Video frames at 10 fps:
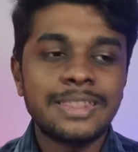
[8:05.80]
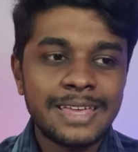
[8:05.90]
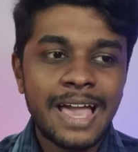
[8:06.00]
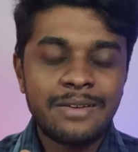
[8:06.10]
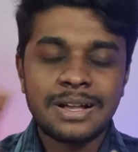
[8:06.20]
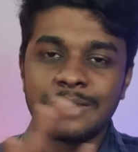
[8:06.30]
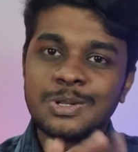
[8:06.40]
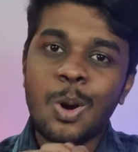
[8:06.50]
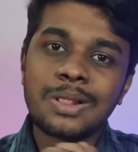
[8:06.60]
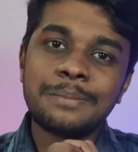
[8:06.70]
I think I have
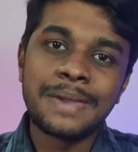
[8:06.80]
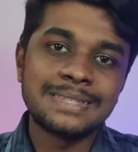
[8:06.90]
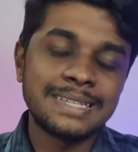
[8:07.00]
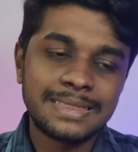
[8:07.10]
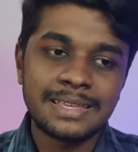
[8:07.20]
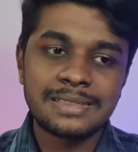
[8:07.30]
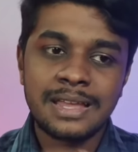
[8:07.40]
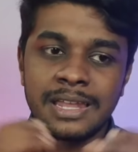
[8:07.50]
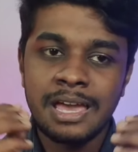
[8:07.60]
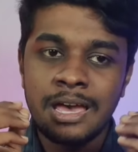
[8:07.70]
covered all the basic things
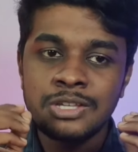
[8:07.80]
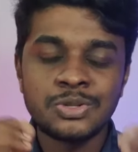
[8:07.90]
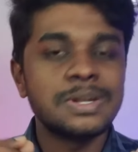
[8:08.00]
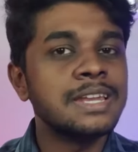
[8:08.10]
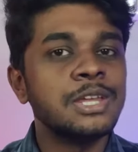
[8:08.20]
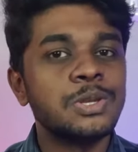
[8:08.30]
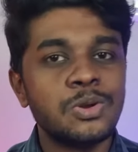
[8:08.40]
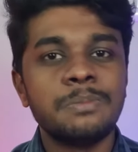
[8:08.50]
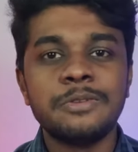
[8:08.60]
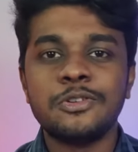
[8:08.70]
that a student need to
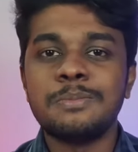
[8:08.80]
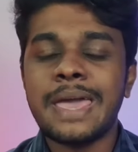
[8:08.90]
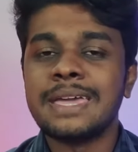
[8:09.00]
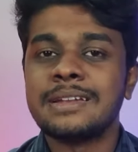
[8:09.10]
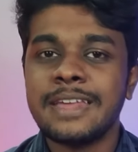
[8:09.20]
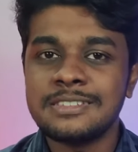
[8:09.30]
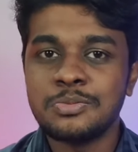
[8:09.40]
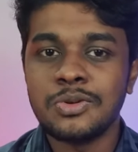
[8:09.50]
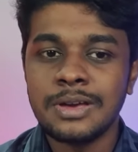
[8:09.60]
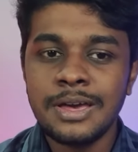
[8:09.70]
know before buying a
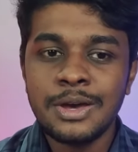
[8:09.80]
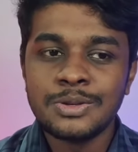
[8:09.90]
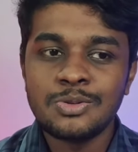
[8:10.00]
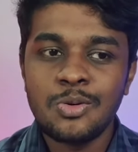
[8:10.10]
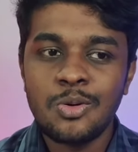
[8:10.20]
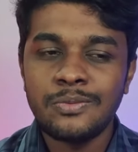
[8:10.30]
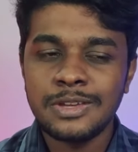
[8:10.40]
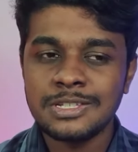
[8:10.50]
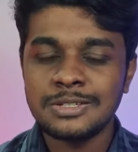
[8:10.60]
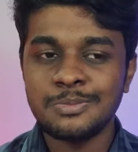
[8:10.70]
textbook. So
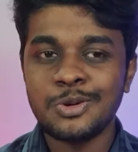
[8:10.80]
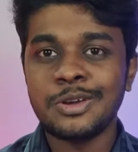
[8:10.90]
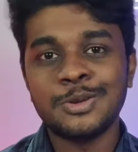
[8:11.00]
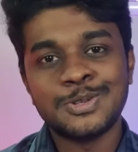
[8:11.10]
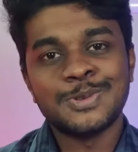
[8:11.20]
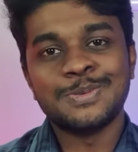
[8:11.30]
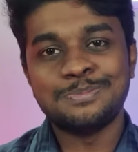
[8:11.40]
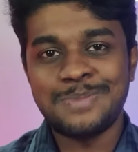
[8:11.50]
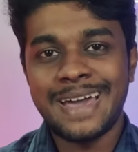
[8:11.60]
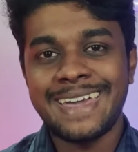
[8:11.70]
which book you
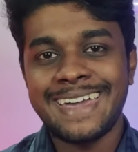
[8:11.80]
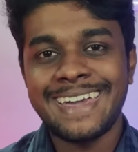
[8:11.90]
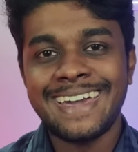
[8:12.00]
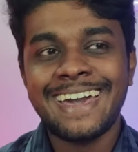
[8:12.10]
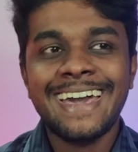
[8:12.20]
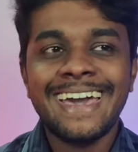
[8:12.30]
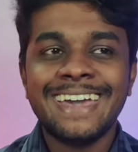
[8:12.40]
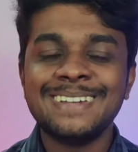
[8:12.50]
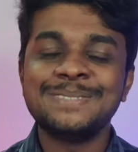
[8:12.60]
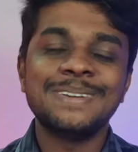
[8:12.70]
should buy?
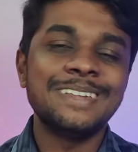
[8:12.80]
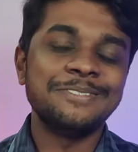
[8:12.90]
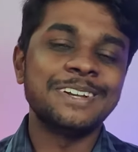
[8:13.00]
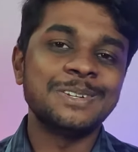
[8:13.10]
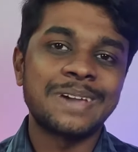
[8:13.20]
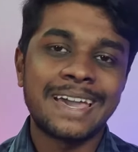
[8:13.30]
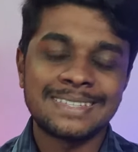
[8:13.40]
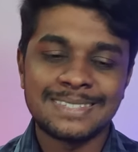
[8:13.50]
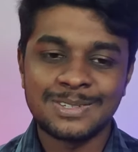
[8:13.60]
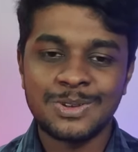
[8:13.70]
It is very difficult to
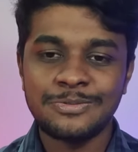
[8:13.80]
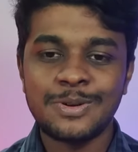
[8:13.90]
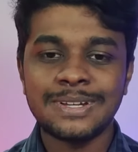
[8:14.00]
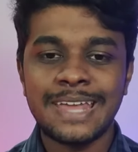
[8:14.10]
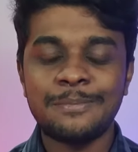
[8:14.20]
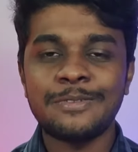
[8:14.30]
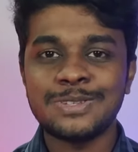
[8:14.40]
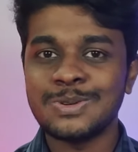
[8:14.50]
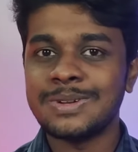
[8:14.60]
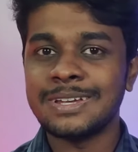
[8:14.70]
answer. So if you are a type of
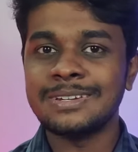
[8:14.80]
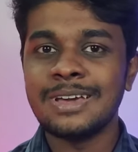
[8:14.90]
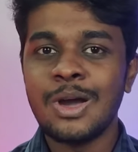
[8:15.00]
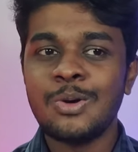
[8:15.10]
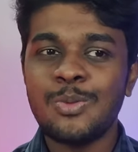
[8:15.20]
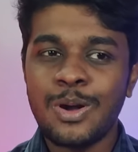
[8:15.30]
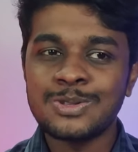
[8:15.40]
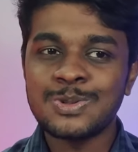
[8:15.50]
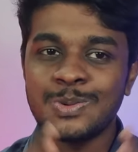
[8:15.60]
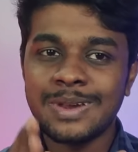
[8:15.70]
student who
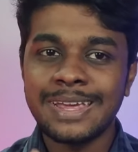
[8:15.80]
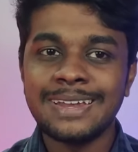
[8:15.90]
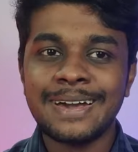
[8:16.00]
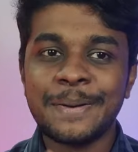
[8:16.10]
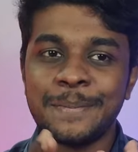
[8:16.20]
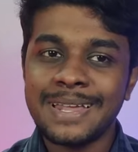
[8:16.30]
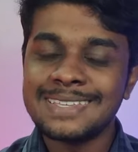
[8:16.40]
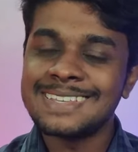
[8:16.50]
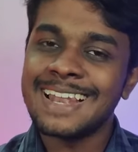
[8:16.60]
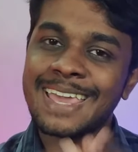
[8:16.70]
wants to read
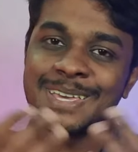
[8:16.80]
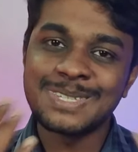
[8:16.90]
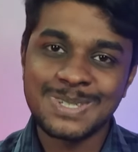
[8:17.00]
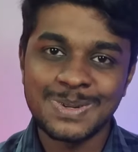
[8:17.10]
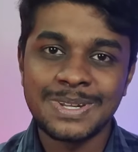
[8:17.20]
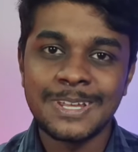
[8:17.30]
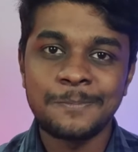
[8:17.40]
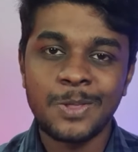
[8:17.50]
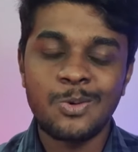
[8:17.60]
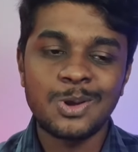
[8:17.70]
medicine like a story,
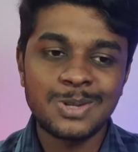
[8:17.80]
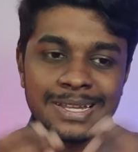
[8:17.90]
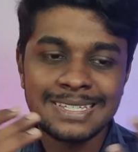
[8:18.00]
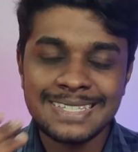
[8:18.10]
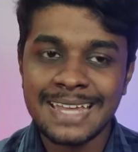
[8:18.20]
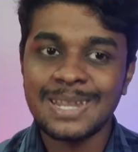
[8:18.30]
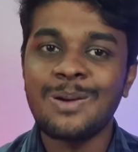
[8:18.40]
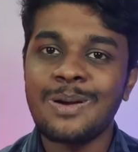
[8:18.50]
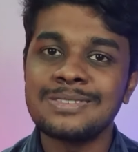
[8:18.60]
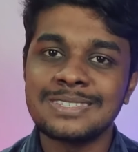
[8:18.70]
who want to understand
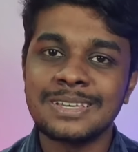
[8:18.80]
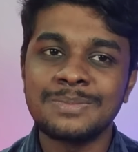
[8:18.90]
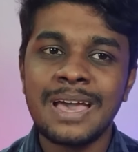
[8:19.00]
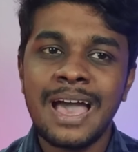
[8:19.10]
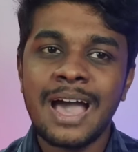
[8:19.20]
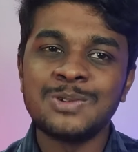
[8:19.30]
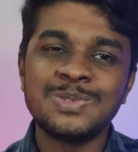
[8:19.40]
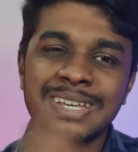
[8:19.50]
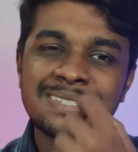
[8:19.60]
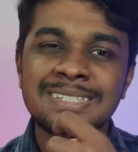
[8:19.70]
the concept and
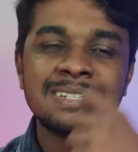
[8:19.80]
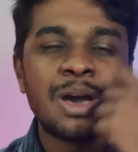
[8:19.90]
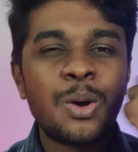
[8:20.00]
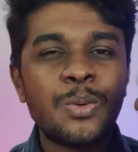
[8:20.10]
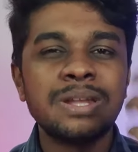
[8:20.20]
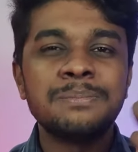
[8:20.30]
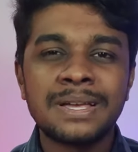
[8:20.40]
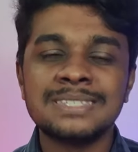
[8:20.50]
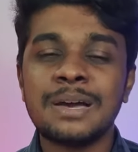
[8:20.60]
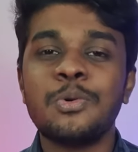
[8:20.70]
who doesn't worry
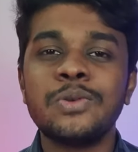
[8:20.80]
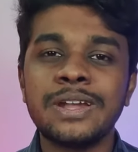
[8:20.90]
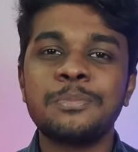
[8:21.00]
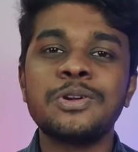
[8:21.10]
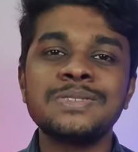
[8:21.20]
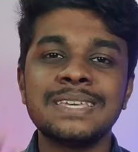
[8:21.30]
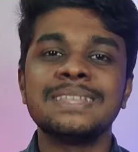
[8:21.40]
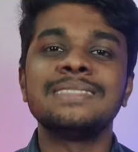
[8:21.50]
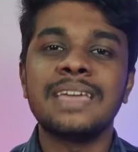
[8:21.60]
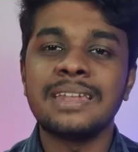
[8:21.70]
much about reproducing
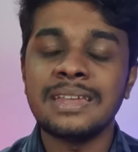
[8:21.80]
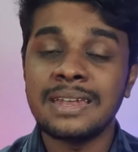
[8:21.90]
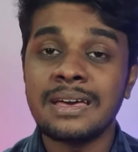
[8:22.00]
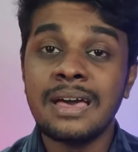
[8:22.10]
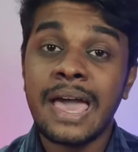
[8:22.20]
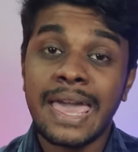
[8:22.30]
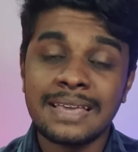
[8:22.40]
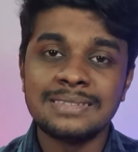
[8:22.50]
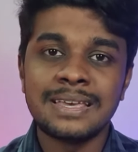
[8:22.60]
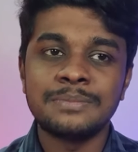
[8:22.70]
the theory in the
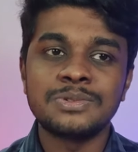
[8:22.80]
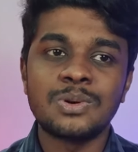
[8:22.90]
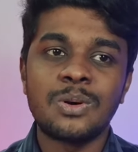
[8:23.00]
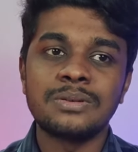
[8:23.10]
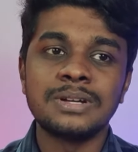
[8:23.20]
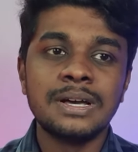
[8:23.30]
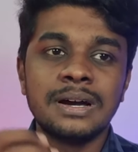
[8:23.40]
exams or